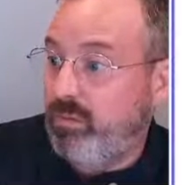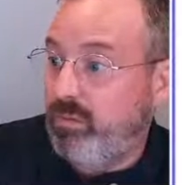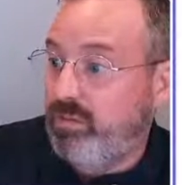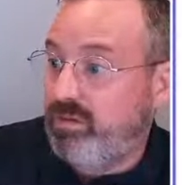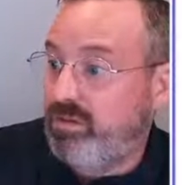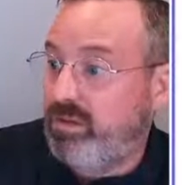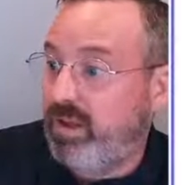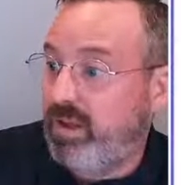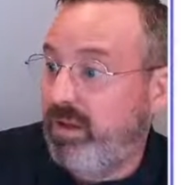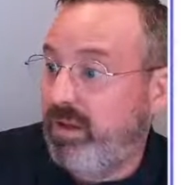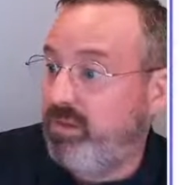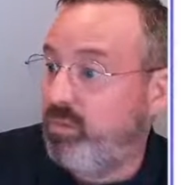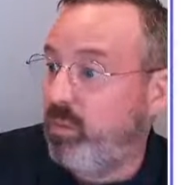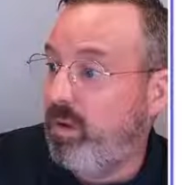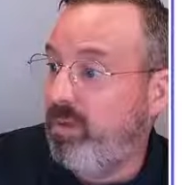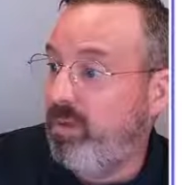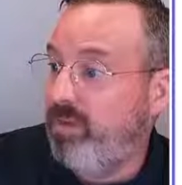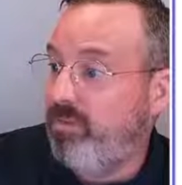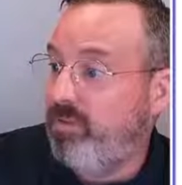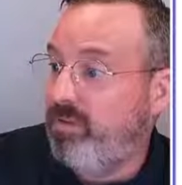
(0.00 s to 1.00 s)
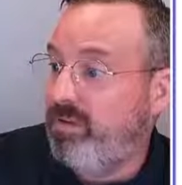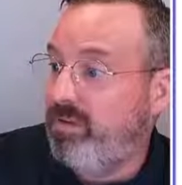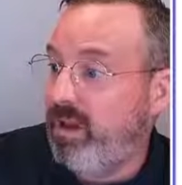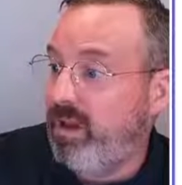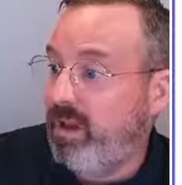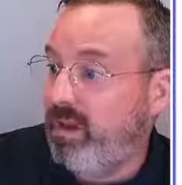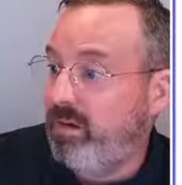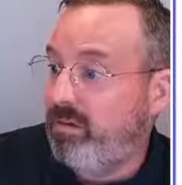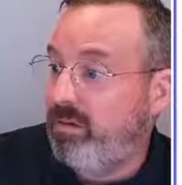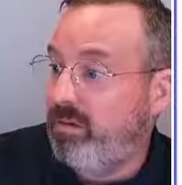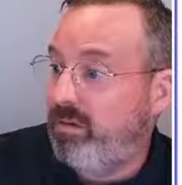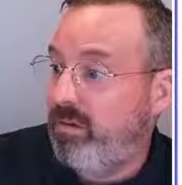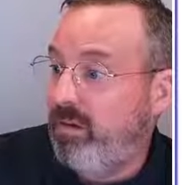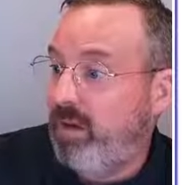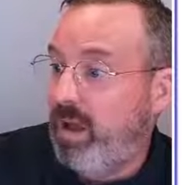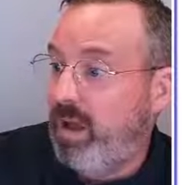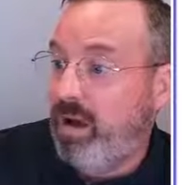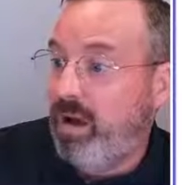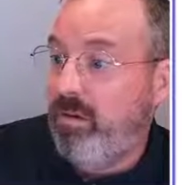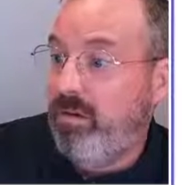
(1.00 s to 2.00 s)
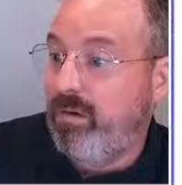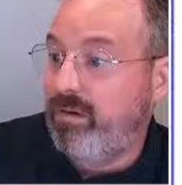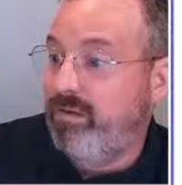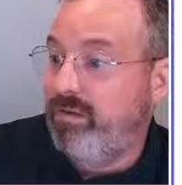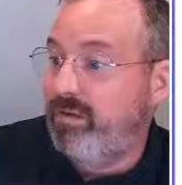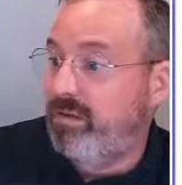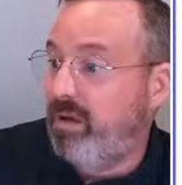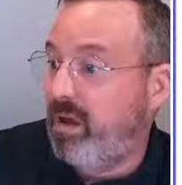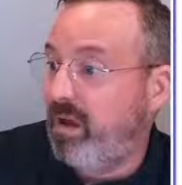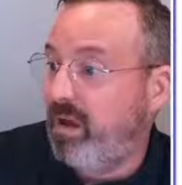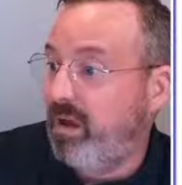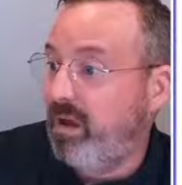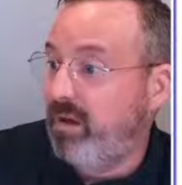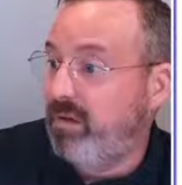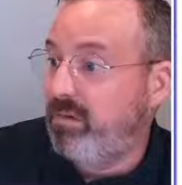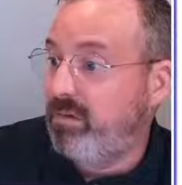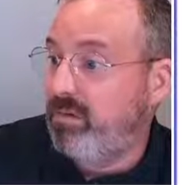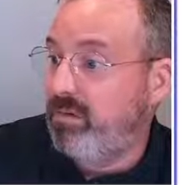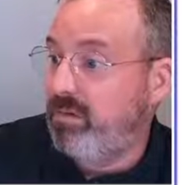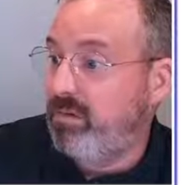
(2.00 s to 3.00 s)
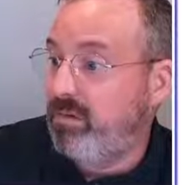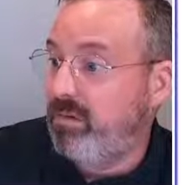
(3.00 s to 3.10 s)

slides 1 through 10 are assigned